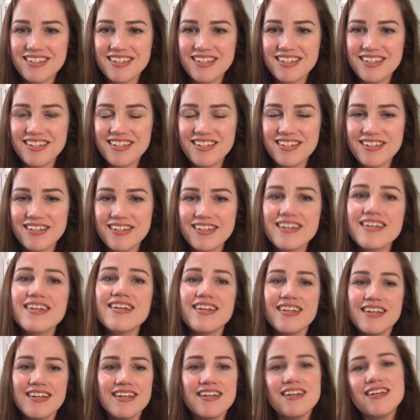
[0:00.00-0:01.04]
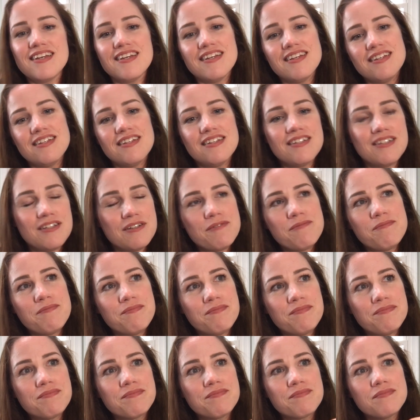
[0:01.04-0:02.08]

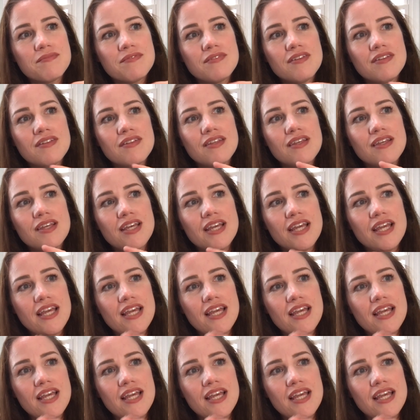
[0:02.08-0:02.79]
Nobody speaks.